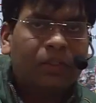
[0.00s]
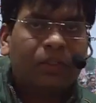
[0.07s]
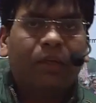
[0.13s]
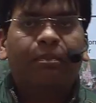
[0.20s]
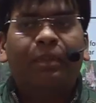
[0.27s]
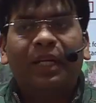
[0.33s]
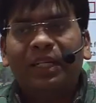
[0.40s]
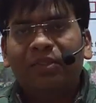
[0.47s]

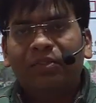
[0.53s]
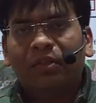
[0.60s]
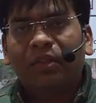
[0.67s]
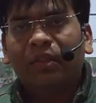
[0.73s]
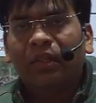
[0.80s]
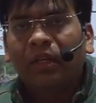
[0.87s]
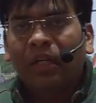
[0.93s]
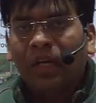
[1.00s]
place
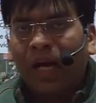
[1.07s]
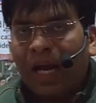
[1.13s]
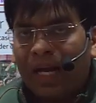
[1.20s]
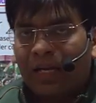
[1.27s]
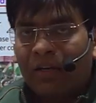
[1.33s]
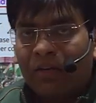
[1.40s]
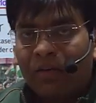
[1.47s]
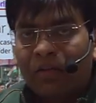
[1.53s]

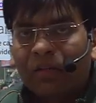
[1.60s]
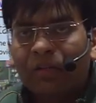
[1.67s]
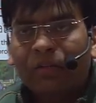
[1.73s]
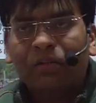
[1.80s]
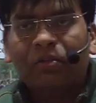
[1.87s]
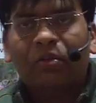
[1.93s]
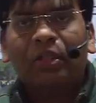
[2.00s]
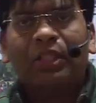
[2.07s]
and learn.
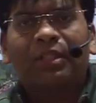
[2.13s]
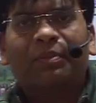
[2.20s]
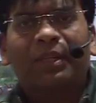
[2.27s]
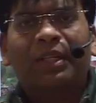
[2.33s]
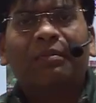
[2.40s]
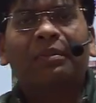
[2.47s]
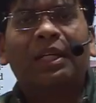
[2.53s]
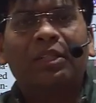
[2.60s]
So it's
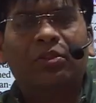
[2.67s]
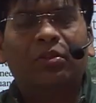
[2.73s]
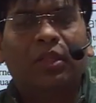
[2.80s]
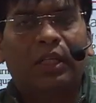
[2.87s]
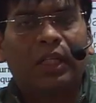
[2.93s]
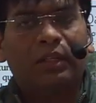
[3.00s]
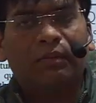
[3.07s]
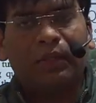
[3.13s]
become
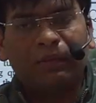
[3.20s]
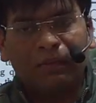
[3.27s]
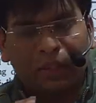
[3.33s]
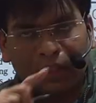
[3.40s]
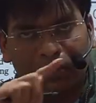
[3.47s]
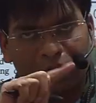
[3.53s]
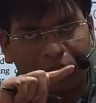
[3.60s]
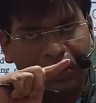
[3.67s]
natural, and whenever
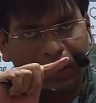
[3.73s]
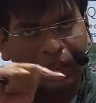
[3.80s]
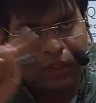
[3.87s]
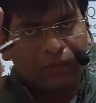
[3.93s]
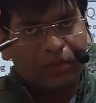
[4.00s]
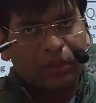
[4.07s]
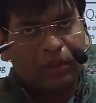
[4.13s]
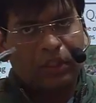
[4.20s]
the question
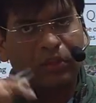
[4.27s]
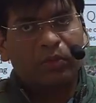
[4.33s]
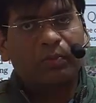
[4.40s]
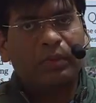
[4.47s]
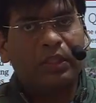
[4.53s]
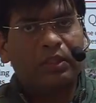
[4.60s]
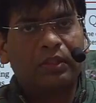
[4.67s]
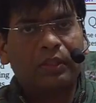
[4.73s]
comes in the
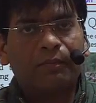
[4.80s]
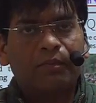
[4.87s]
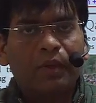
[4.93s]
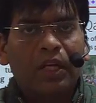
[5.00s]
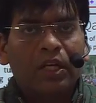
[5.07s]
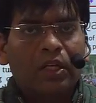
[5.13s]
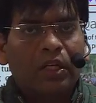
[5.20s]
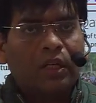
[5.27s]
UPSC,
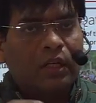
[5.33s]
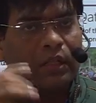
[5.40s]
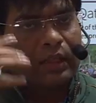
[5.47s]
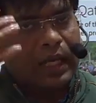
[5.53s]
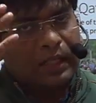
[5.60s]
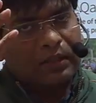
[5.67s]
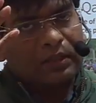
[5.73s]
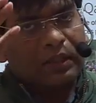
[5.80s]

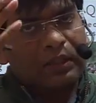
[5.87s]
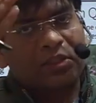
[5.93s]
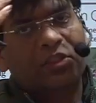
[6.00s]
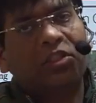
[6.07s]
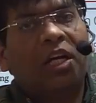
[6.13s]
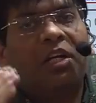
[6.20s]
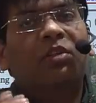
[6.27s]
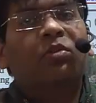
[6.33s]
that's
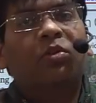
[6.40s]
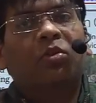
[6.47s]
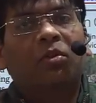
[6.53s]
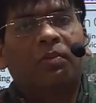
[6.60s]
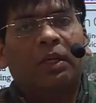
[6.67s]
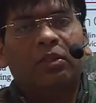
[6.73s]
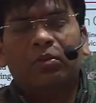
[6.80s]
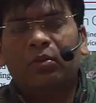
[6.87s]
strike to your
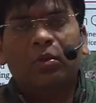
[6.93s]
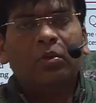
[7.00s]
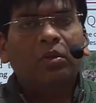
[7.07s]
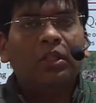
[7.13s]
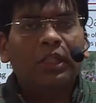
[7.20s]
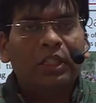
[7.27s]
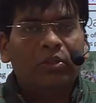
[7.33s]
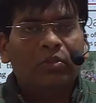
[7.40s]
mind. You
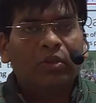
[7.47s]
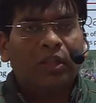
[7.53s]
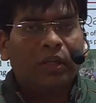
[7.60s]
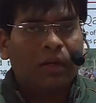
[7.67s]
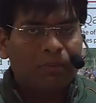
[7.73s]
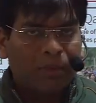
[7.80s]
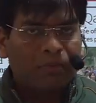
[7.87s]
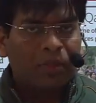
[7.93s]
don't need to
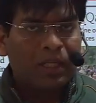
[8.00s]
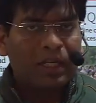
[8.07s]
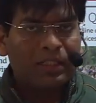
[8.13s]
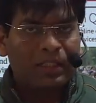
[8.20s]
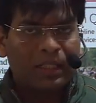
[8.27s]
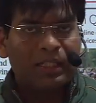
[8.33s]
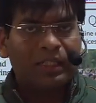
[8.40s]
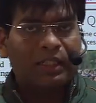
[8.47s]
memorize
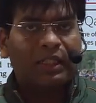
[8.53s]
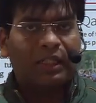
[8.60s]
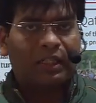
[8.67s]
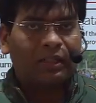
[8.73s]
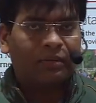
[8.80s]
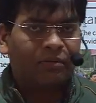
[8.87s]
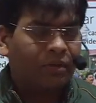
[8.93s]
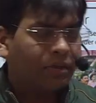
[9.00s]

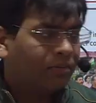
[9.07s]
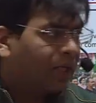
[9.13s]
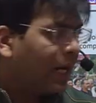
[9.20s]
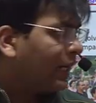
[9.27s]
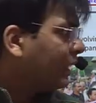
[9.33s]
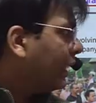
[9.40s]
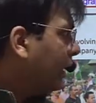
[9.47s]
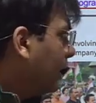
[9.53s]
anything from
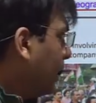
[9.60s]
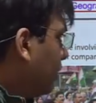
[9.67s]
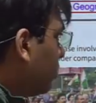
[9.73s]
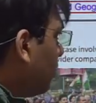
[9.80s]
that area. So